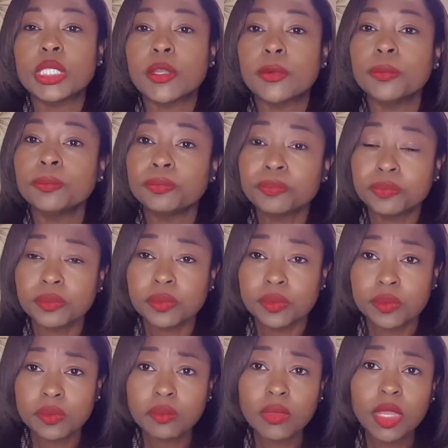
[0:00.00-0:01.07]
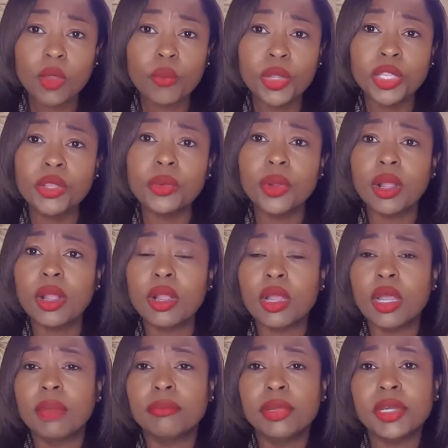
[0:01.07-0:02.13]
So when you
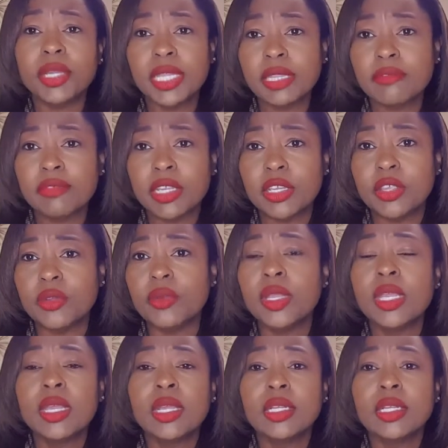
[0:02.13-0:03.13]
are booking the venue,